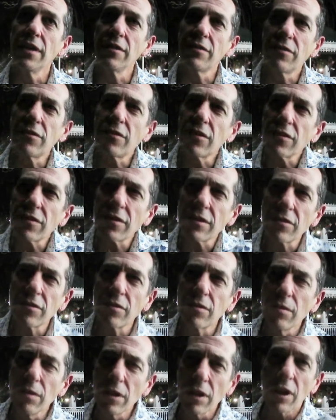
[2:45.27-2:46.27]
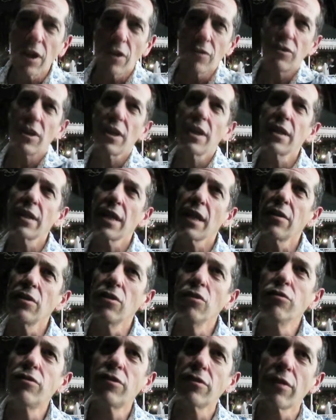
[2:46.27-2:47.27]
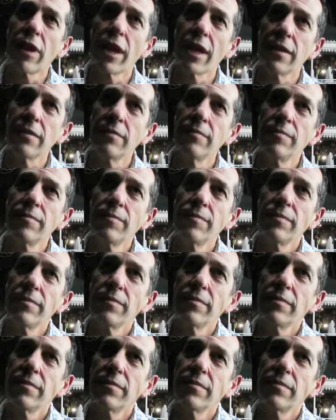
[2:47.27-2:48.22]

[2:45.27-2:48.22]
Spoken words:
is just negotiating that new terrain.